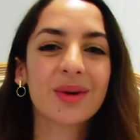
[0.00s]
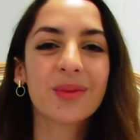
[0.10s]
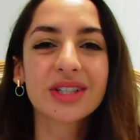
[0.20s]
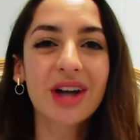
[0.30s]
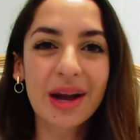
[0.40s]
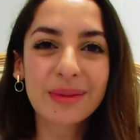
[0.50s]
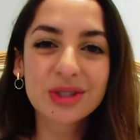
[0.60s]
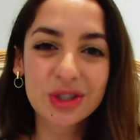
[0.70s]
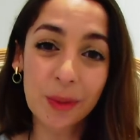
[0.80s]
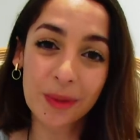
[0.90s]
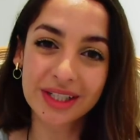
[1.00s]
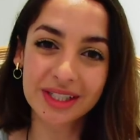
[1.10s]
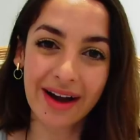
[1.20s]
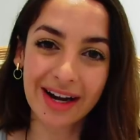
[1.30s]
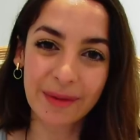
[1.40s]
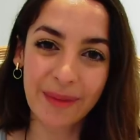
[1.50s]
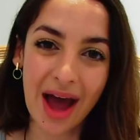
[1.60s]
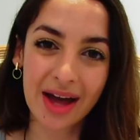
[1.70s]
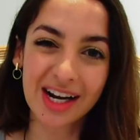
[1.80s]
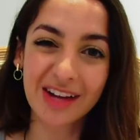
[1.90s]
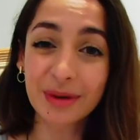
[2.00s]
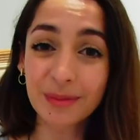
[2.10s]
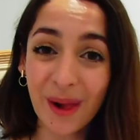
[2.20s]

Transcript: which I'm super excited about and I've been